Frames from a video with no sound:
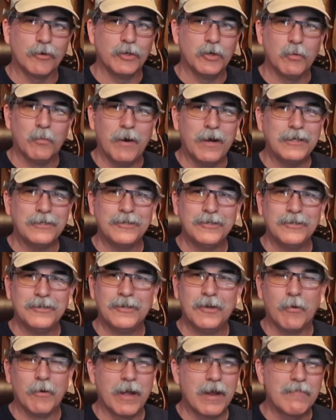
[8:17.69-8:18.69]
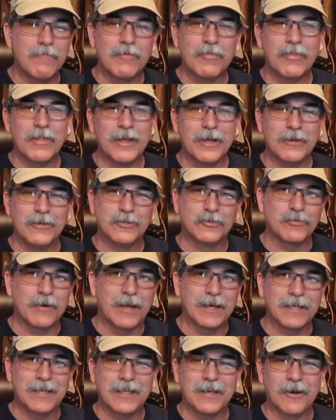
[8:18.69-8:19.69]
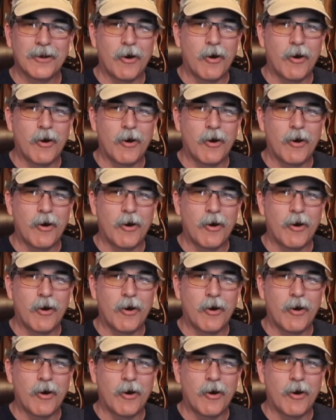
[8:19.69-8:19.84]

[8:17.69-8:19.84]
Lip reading: or you wait till you know everything and you try to get it